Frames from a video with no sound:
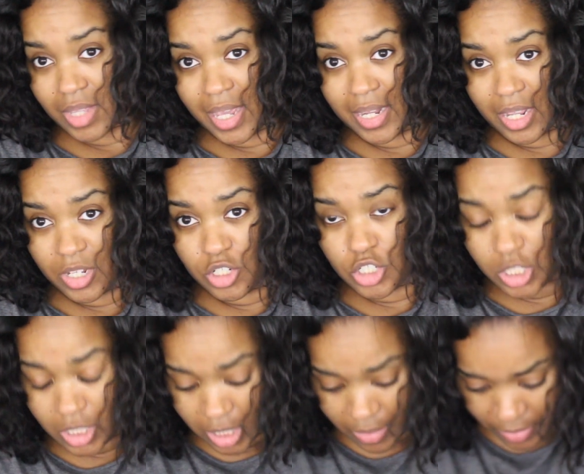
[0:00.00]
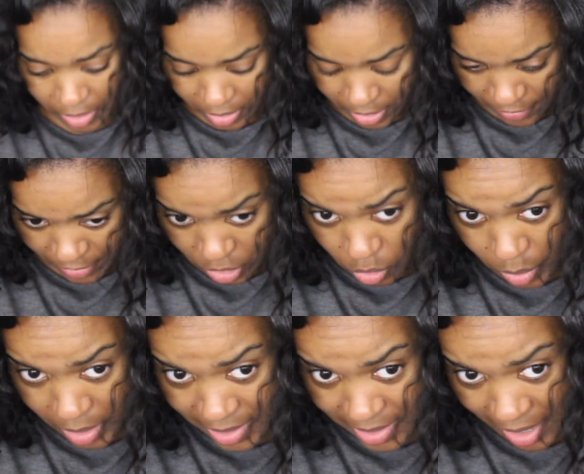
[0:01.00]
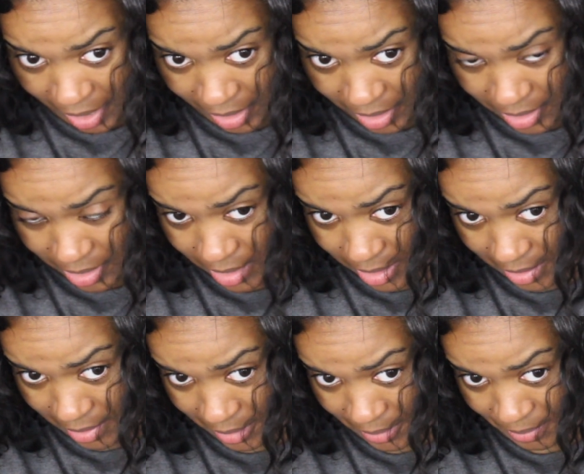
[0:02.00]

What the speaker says: And I usually leave it on here for 20 seconds.